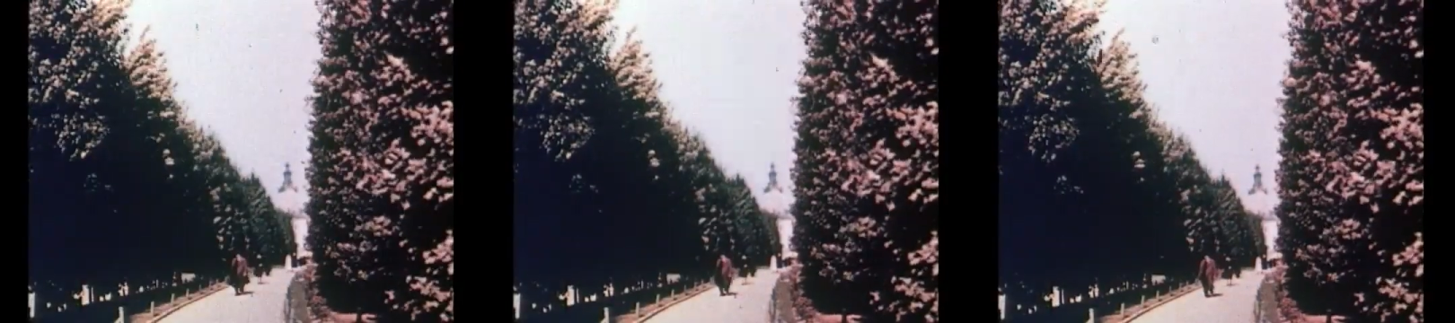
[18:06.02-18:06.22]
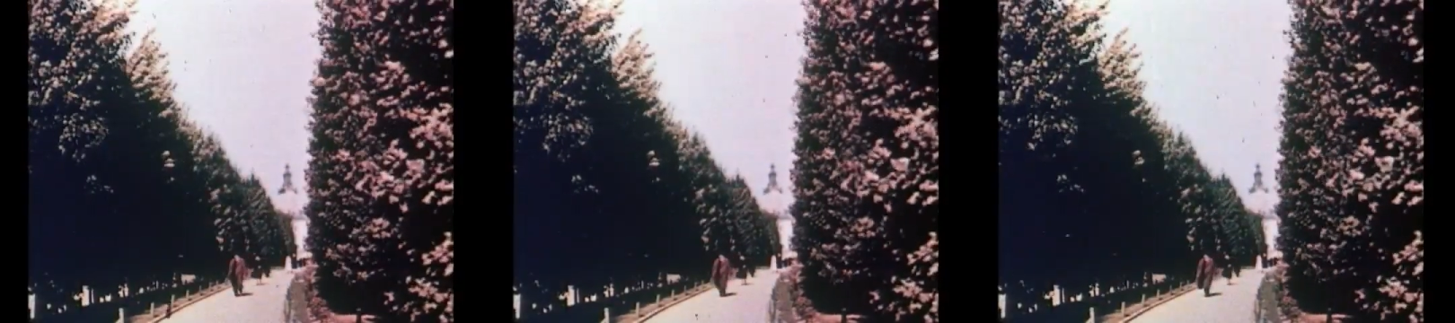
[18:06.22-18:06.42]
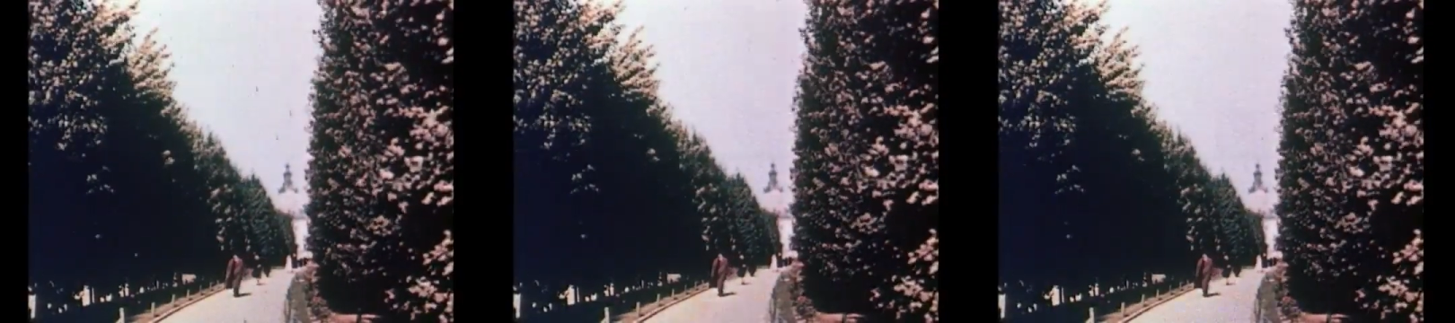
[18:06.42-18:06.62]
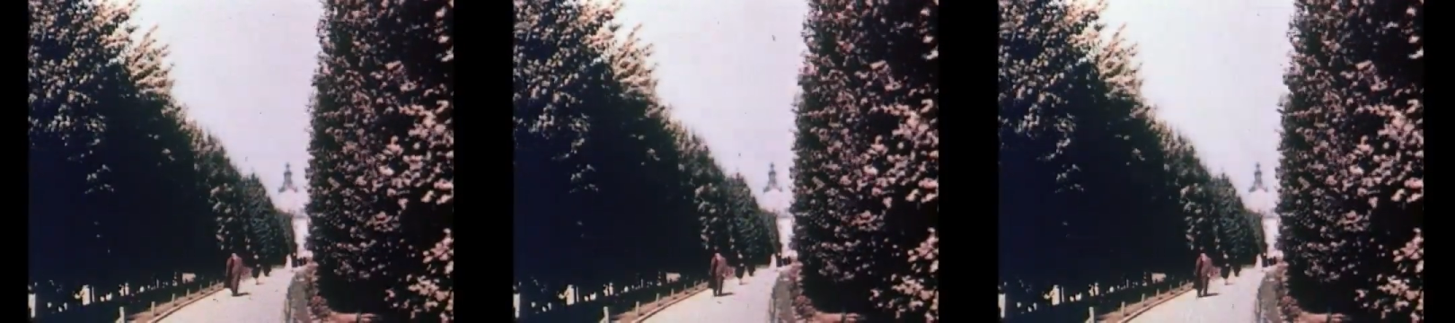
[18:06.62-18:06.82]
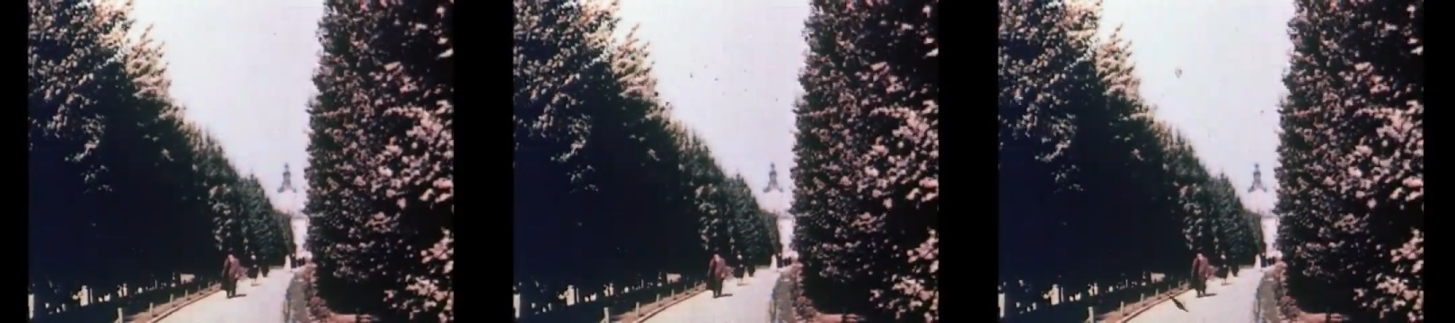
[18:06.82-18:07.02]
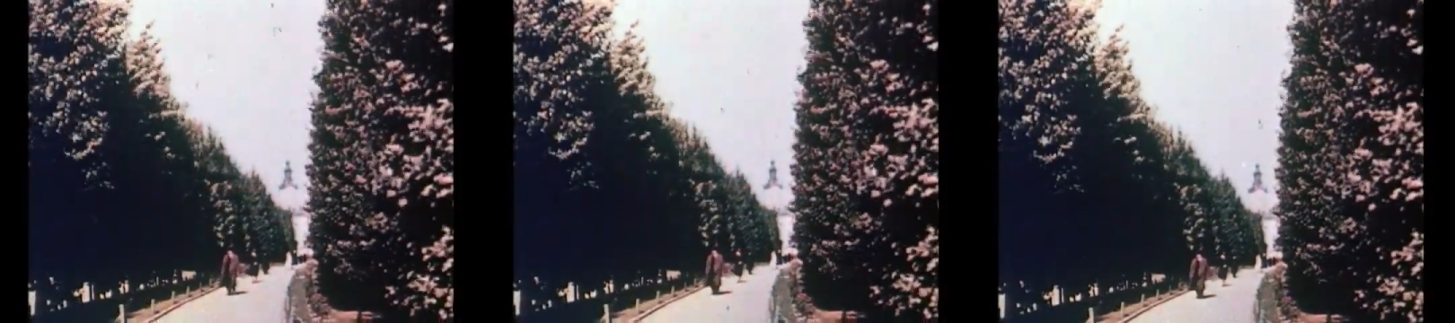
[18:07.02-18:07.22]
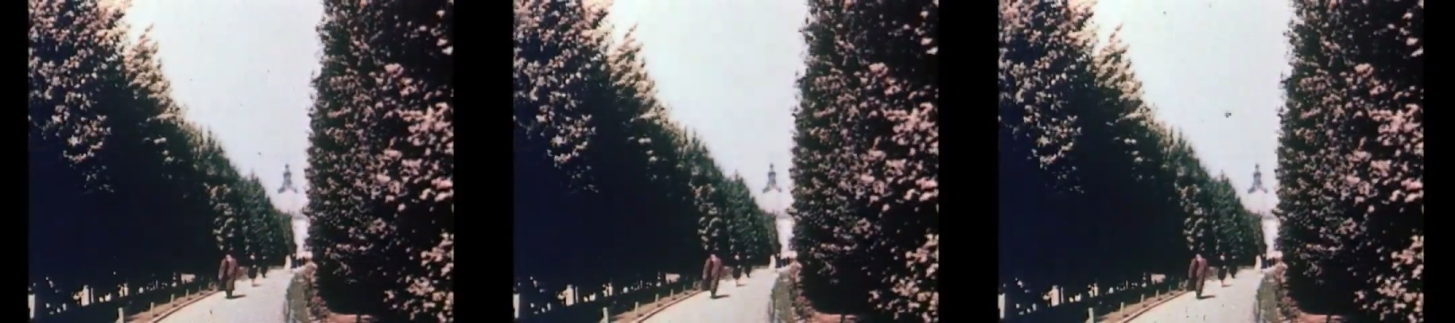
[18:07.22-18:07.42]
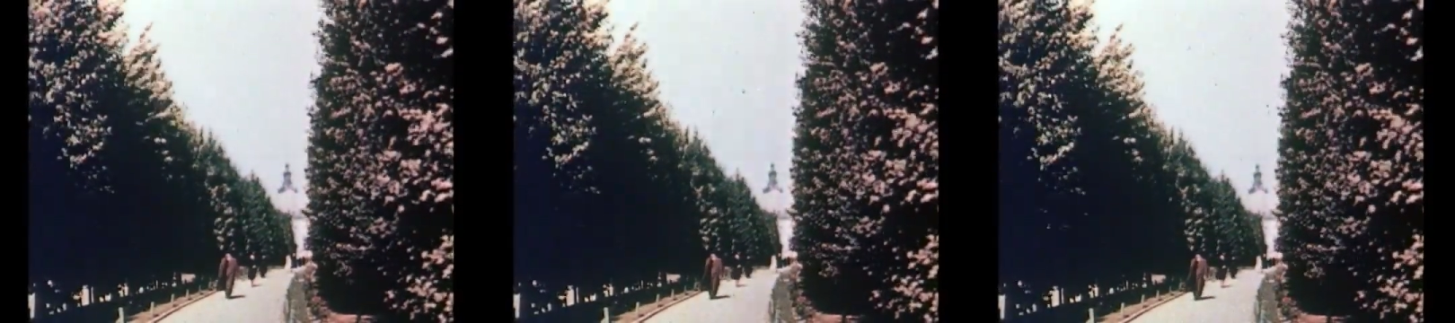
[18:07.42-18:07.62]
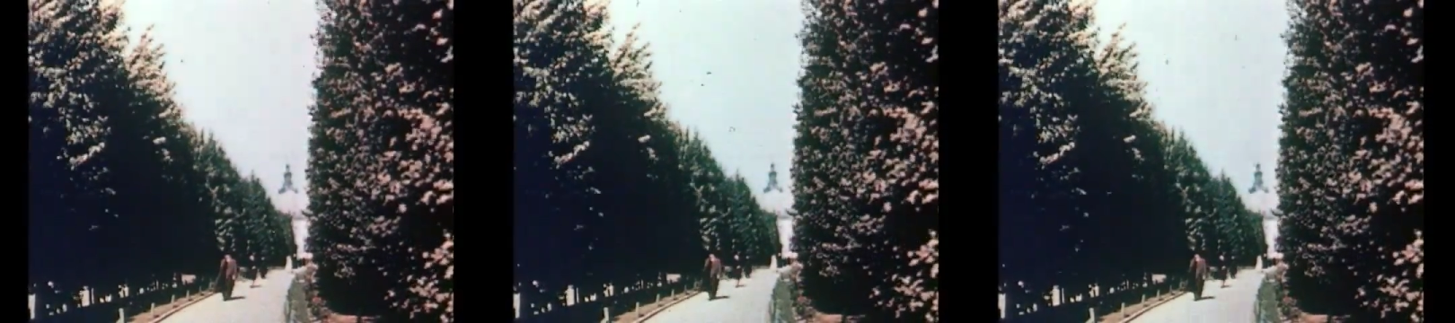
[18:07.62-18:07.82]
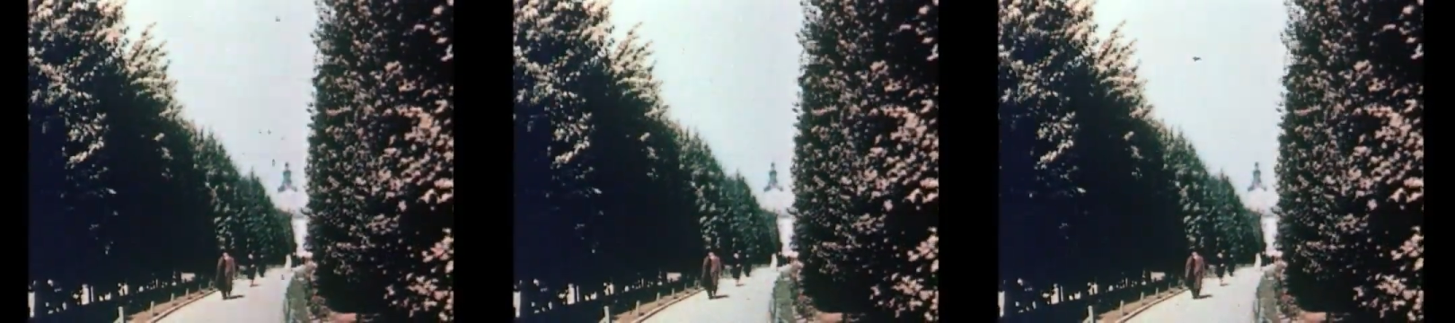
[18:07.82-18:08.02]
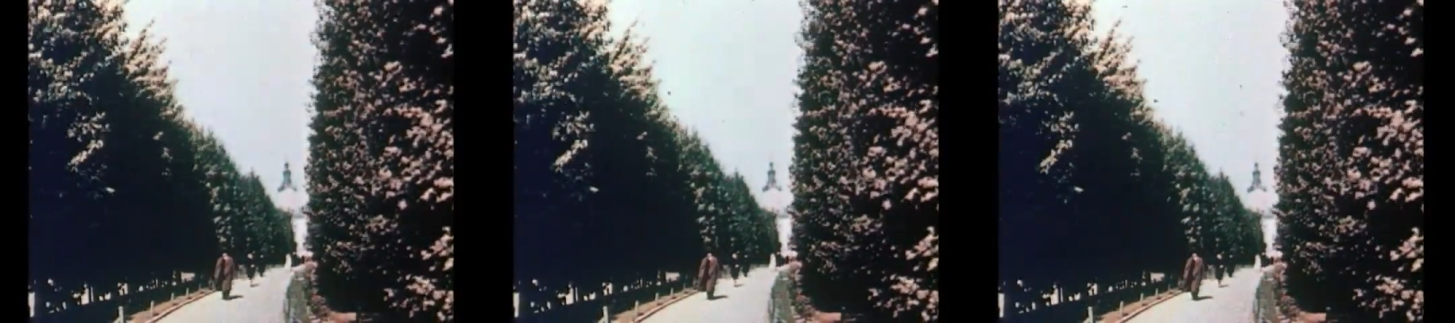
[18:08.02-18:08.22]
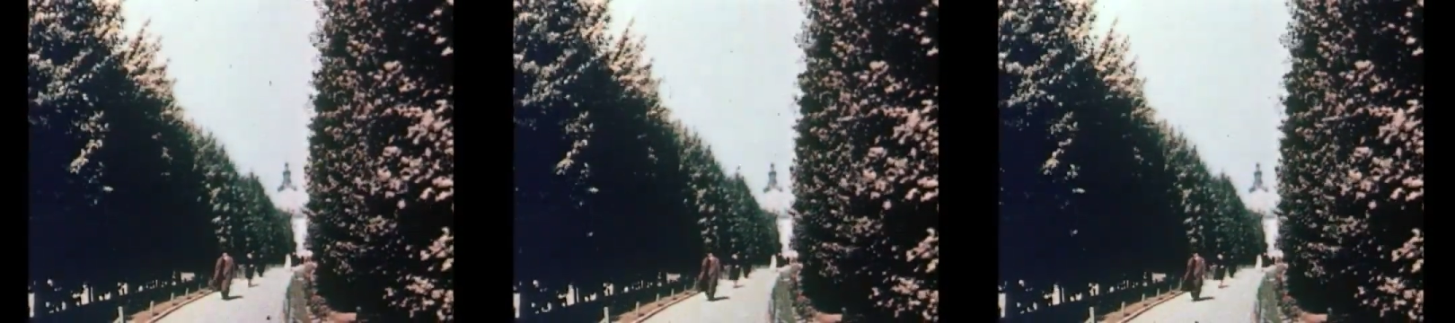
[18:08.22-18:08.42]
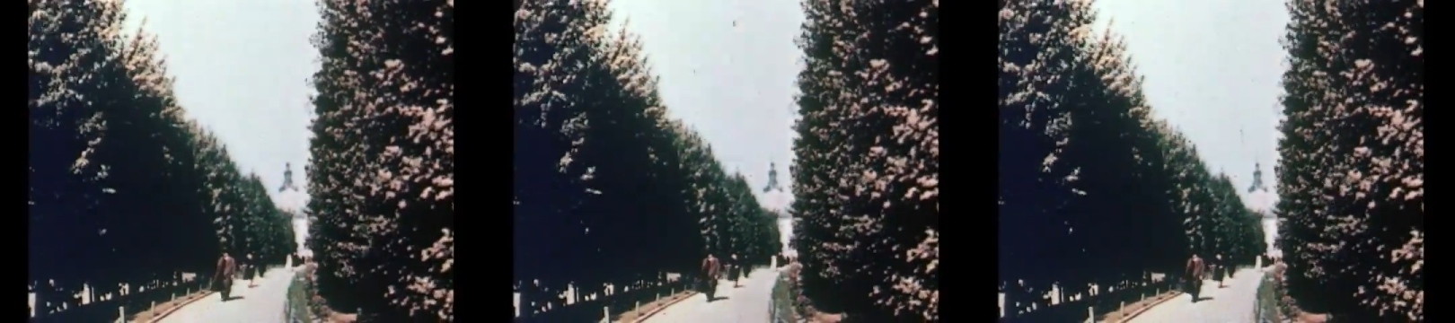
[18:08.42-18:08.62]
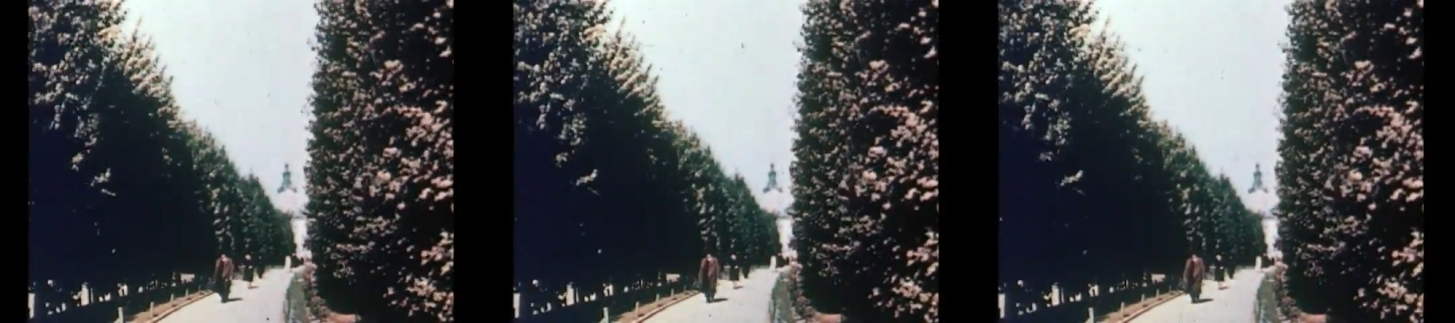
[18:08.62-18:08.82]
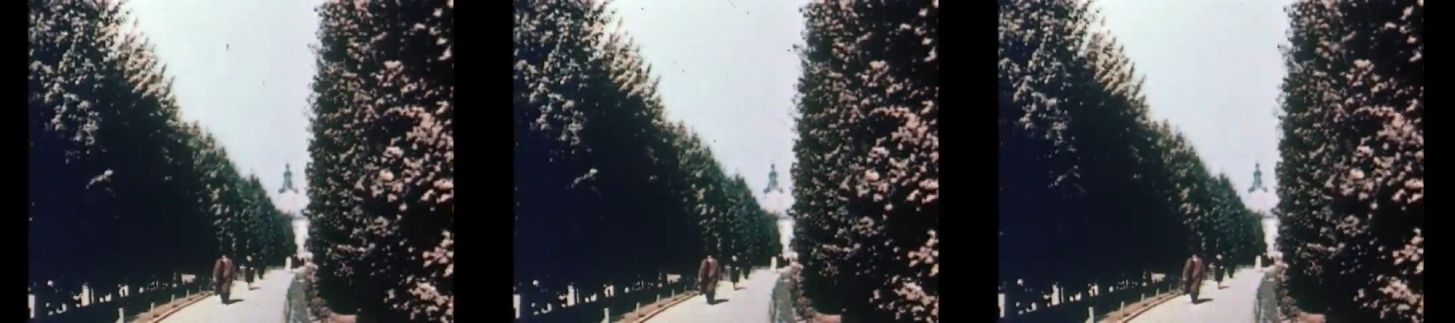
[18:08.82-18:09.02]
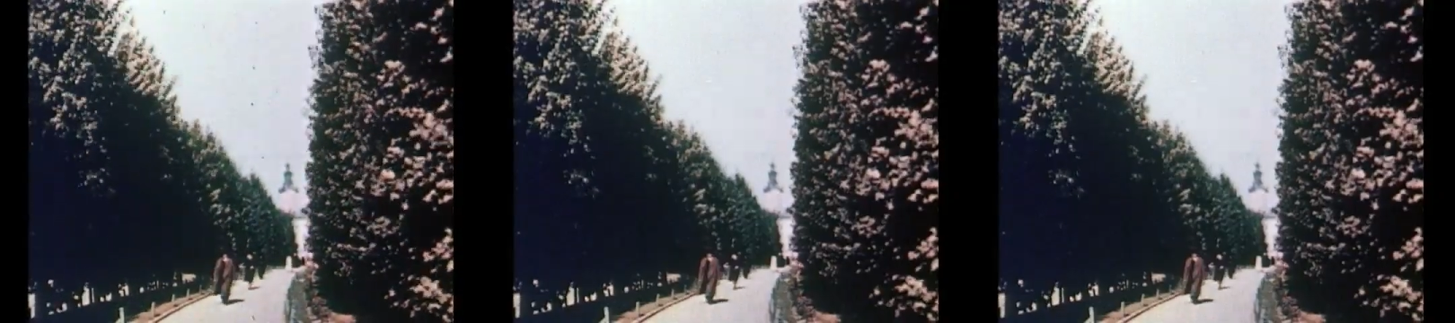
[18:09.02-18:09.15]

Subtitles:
[unreadable: no face in view]